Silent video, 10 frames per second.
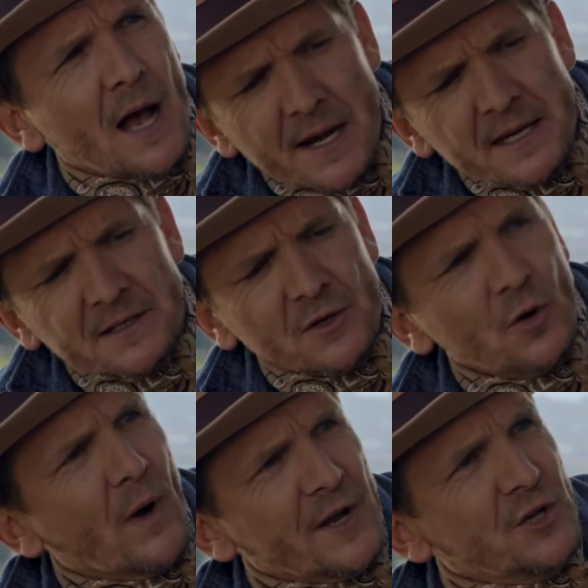I need to
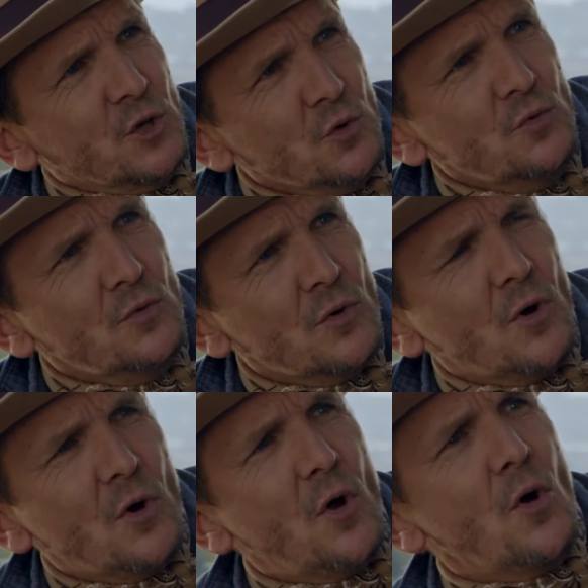know why you
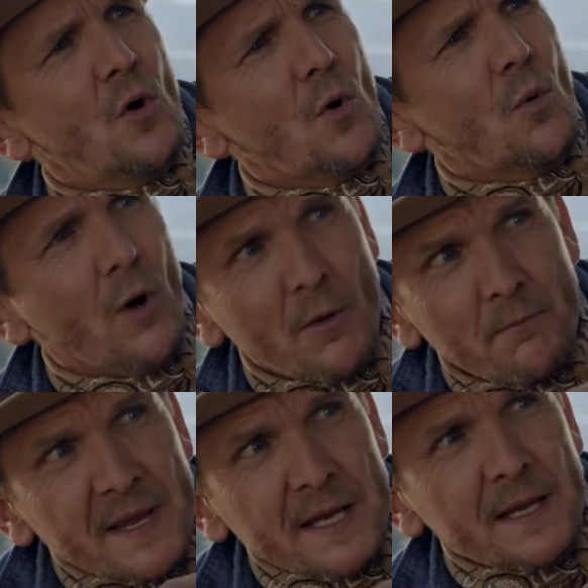
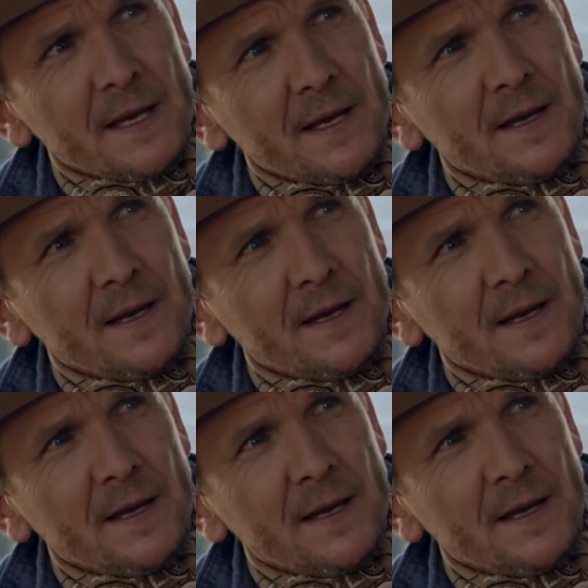want me,